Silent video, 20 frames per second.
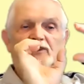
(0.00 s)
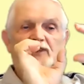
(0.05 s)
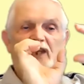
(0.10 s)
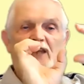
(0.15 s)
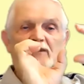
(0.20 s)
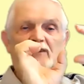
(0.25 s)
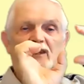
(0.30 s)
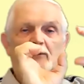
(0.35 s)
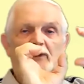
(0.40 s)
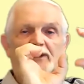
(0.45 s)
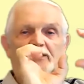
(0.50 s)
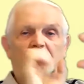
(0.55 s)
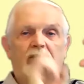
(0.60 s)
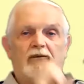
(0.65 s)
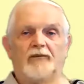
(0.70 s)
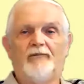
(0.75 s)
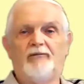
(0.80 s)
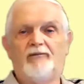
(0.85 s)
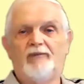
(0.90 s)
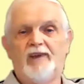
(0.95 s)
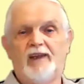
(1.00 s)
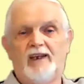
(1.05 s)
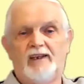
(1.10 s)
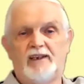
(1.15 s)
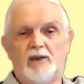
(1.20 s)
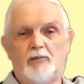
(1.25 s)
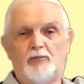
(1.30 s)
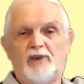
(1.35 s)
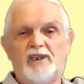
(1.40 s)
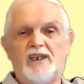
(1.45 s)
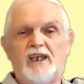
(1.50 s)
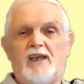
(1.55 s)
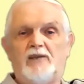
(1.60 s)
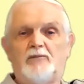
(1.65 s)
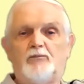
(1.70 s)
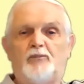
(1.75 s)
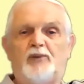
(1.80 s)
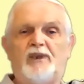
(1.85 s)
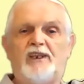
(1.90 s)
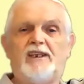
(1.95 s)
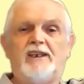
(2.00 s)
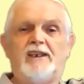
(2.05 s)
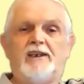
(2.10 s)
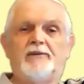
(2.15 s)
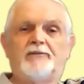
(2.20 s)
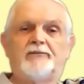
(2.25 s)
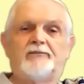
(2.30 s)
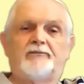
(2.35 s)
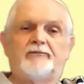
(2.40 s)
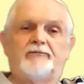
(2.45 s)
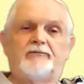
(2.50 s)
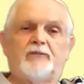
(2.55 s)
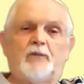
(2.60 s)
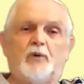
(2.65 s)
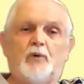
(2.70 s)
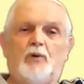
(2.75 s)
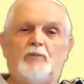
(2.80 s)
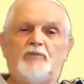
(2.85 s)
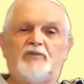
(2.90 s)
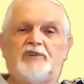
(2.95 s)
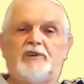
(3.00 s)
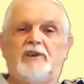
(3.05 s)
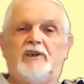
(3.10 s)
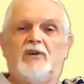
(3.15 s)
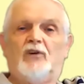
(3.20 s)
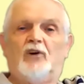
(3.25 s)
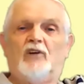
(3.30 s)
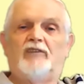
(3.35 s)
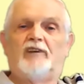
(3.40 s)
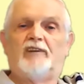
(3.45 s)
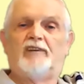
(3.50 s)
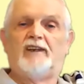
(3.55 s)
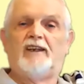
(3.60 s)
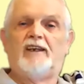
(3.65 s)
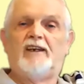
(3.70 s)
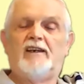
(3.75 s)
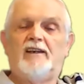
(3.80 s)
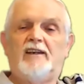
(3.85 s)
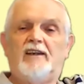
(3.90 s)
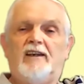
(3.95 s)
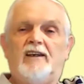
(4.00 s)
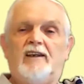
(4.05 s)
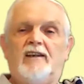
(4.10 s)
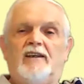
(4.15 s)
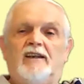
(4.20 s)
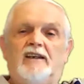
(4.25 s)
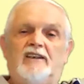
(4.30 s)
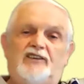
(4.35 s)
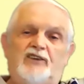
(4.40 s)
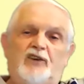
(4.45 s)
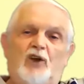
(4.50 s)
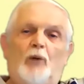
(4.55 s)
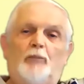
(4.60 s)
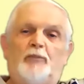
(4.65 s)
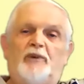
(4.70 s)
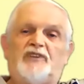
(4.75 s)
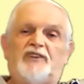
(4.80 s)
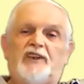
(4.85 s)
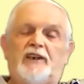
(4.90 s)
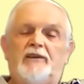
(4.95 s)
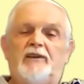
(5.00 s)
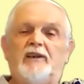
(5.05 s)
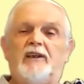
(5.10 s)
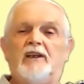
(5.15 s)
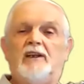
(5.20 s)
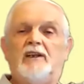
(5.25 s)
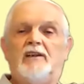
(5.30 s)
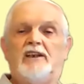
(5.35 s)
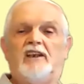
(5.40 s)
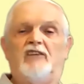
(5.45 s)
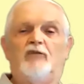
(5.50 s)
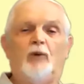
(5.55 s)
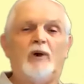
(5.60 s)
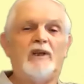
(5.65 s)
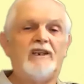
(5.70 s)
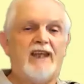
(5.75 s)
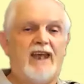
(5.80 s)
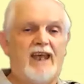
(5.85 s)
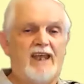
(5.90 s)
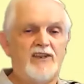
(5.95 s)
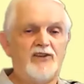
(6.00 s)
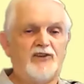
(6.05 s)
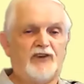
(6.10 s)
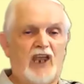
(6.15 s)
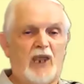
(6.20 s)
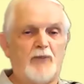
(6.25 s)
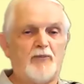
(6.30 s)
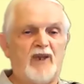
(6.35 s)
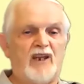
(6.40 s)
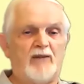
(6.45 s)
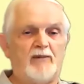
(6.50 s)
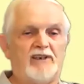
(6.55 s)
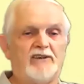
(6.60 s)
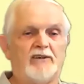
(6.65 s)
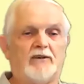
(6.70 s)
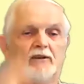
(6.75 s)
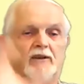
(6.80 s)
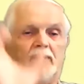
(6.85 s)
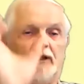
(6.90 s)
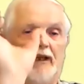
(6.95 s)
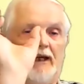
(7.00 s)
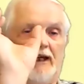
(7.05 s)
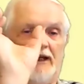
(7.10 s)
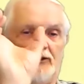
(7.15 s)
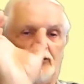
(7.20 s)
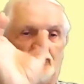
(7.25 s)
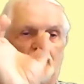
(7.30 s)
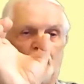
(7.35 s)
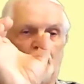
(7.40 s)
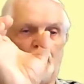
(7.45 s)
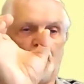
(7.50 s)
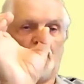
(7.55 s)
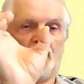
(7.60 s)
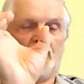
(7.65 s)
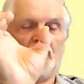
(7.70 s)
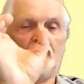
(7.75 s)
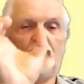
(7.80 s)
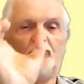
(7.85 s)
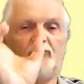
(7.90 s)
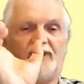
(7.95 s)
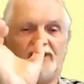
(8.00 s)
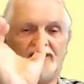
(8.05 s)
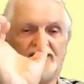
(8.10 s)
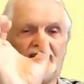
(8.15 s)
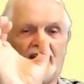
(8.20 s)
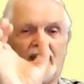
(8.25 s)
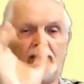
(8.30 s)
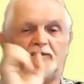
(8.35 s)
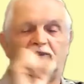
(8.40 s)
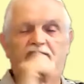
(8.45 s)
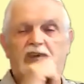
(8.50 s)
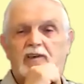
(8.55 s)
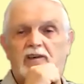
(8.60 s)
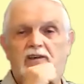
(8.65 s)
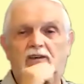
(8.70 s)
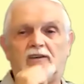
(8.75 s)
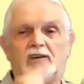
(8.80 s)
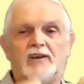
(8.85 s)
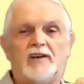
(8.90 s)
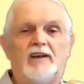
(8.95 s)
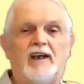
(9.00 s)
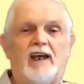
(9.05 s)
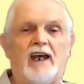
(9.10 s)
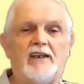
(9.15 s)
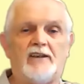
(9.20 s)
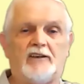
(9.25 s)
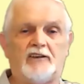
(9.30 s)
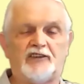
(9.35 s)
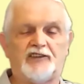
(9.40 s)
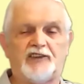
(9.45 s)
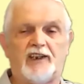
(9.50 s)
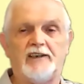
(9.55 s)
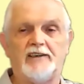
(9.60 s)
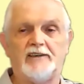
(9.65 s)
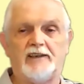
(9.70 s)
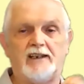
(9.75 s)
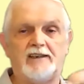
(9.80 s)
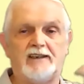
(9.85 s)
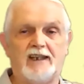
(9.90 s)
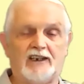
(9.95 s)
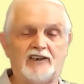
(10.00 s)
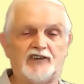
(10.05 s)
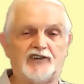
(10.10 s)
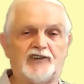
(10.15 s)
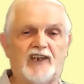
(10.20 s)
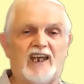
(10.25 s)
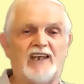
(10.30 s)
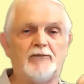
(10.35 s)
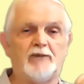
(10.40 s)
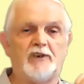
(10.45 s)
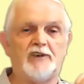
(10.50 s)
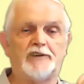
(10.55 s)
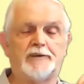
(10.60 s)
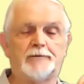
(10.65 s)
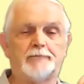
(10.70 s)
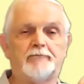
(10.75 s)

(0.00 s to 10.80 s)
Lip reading: type in the middle. And the PNP, whoops, over there is the opposite. You have one N type in the middle and two P types either side in that sandwich.